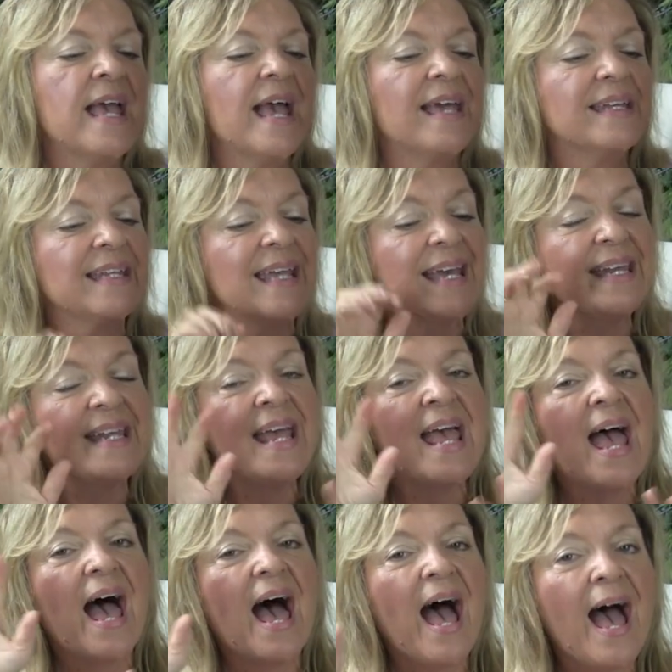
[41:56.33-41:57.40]
And again,
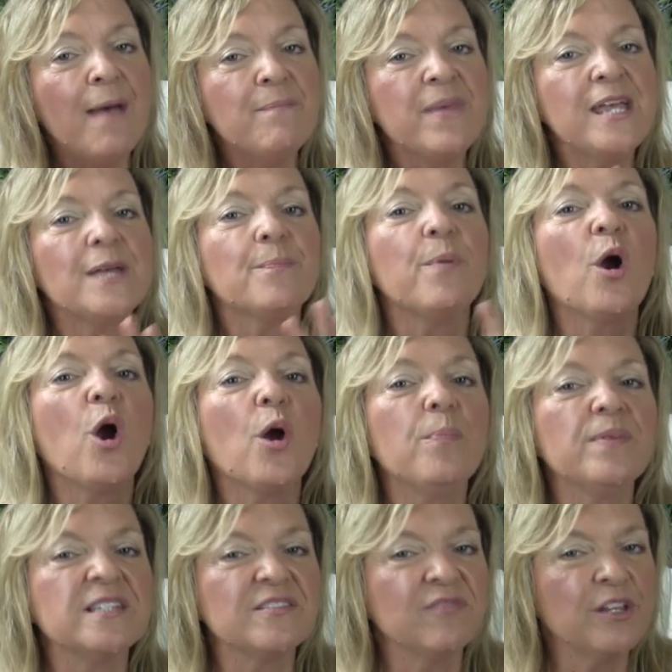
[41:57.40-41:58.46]
I'm being
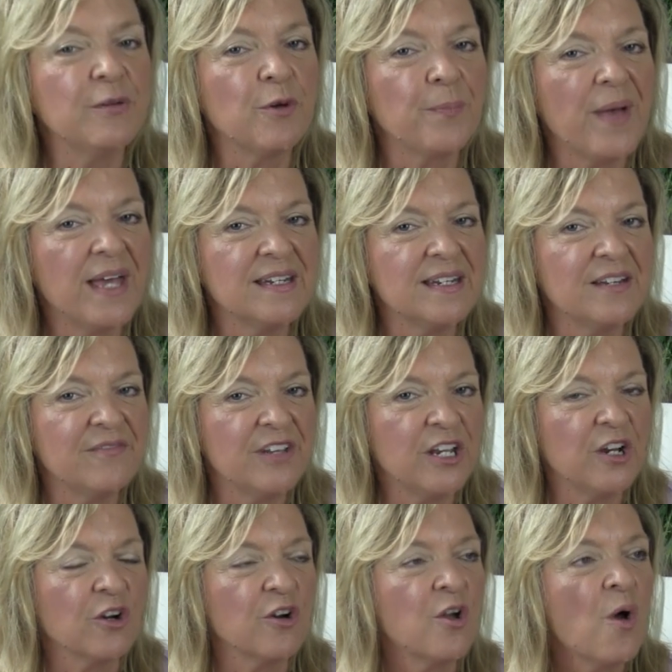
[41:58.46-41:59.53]
purposefully repetitive
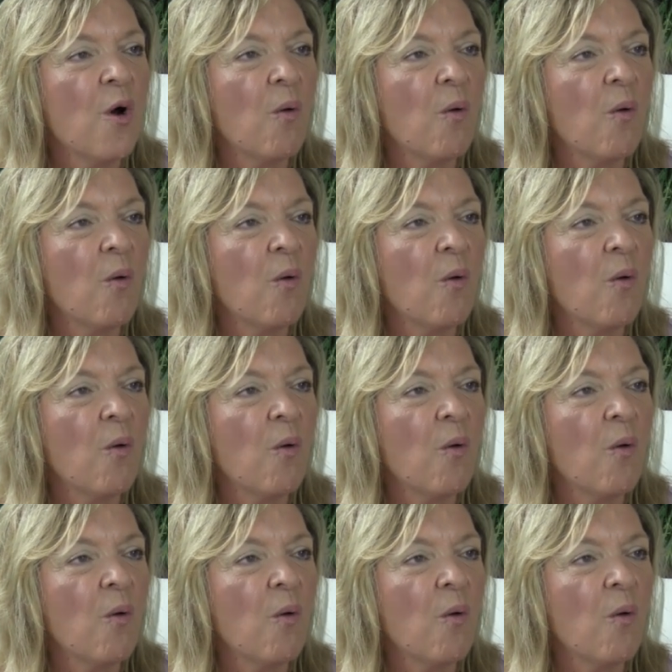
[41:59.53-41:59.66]
here.